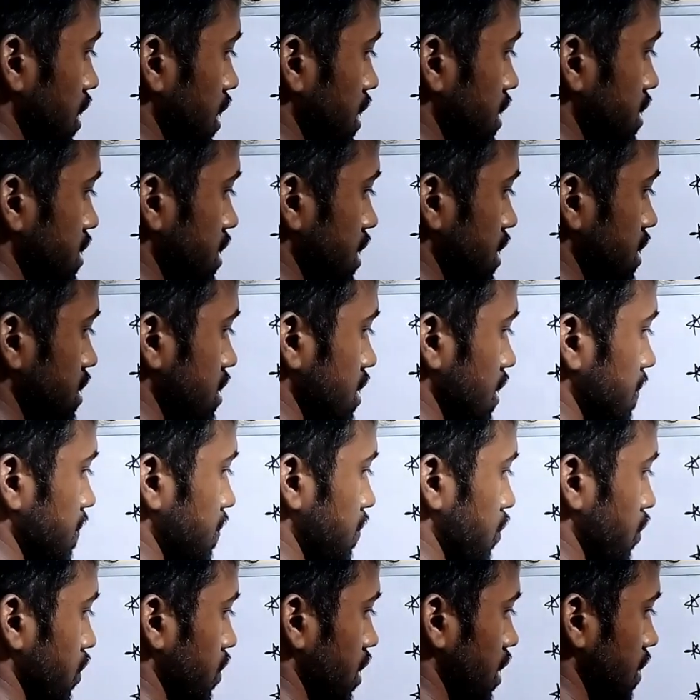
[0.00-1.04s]
Let's say
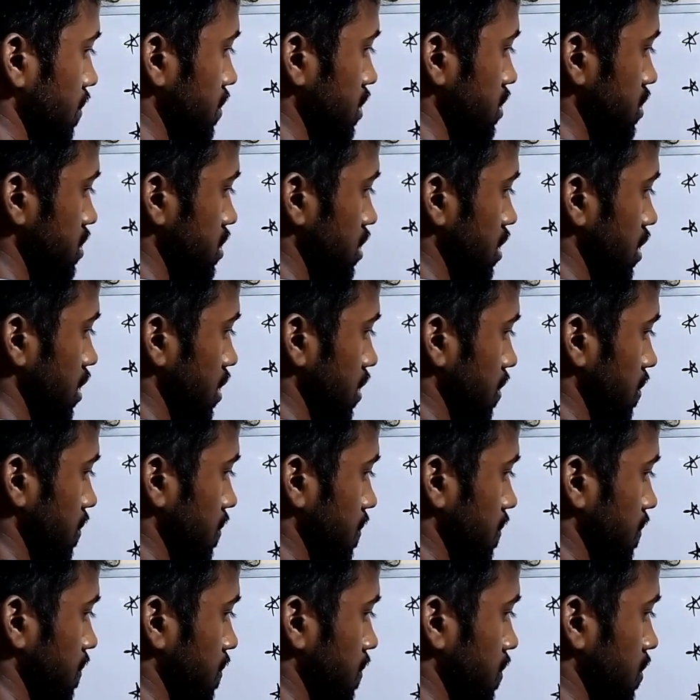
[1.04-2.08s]
some program is
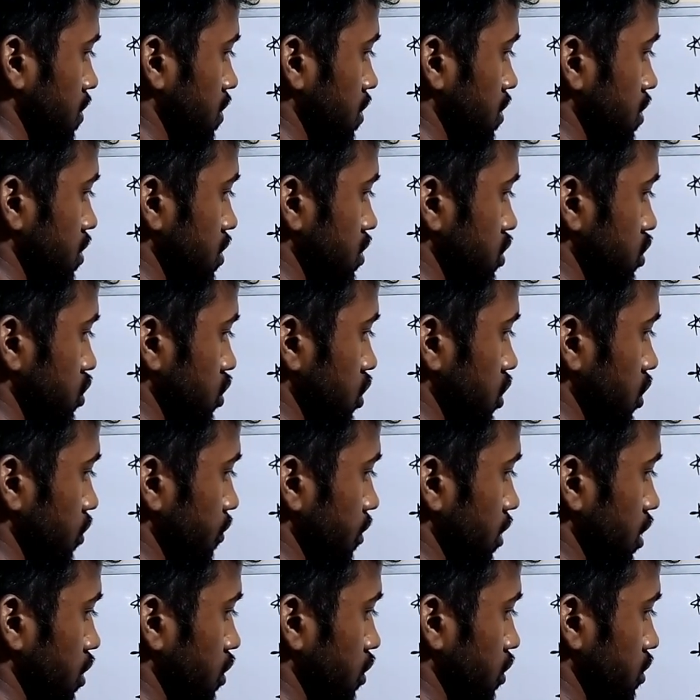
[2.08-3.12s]
there. So
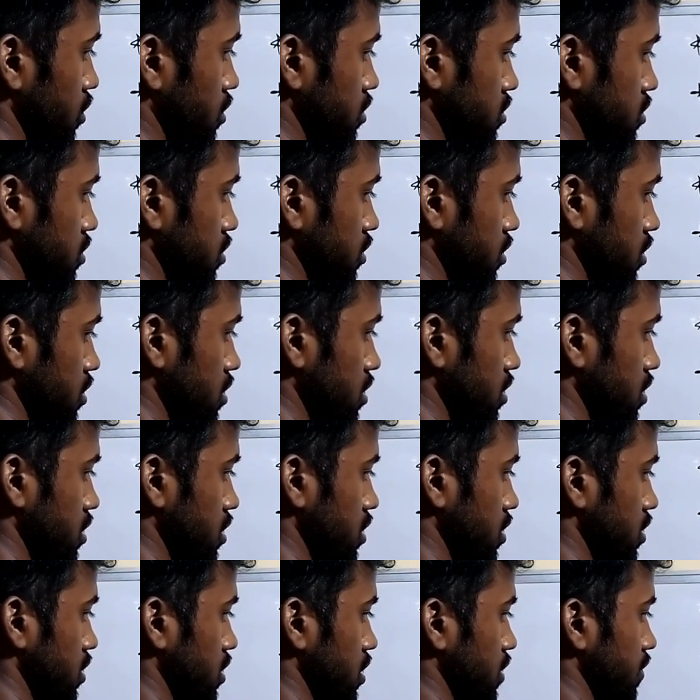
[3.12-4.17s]
you will go to school?
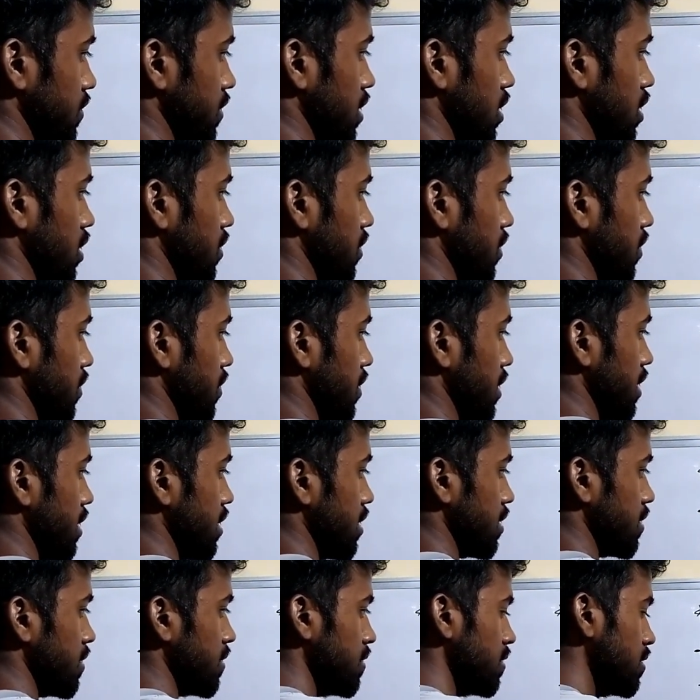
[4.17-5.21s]
No, you will not go,
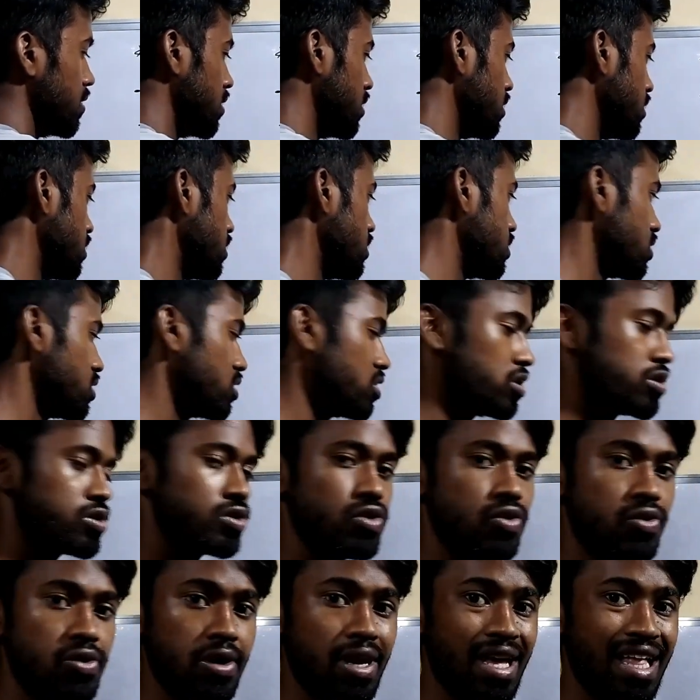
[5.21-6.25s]
right?
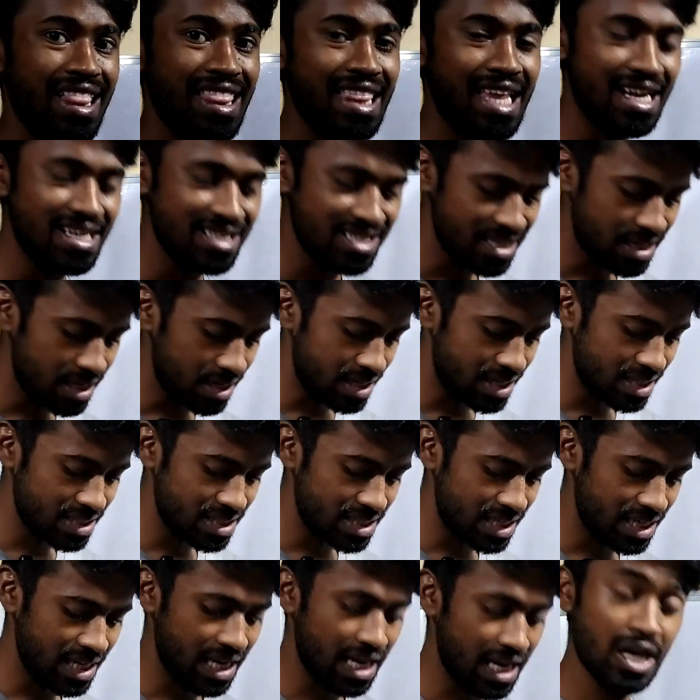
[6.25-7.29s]
So to tell that
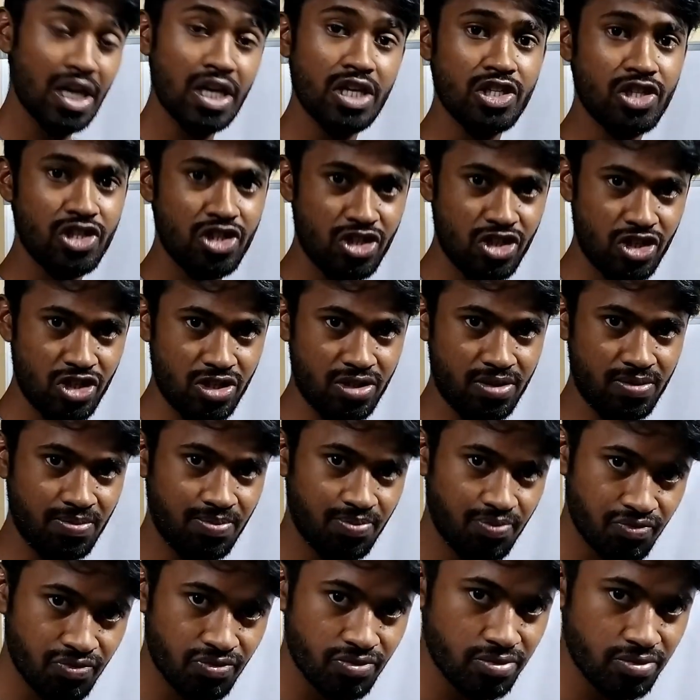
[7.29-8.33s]
sentence in English,